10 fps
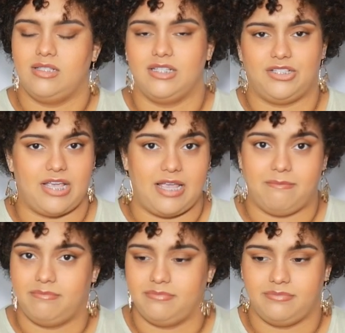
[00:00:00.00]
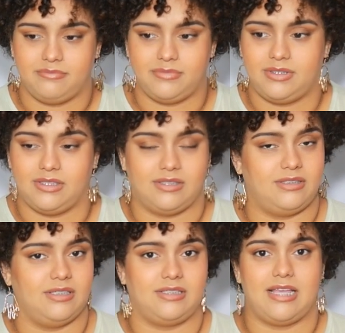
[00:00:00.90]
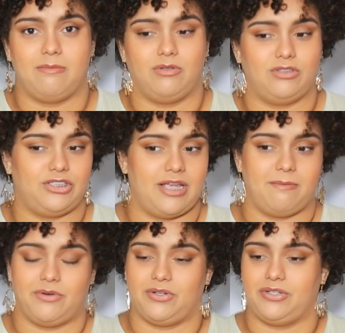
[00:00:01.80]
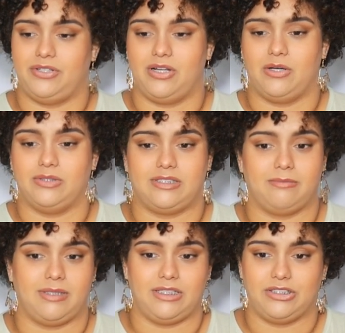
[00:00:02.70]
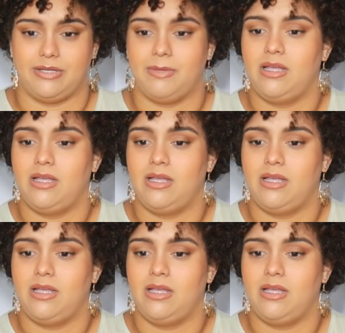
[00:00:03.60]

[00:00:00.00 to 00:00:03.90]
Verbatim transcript: to shame, to disabled shame or, you know, disability shame.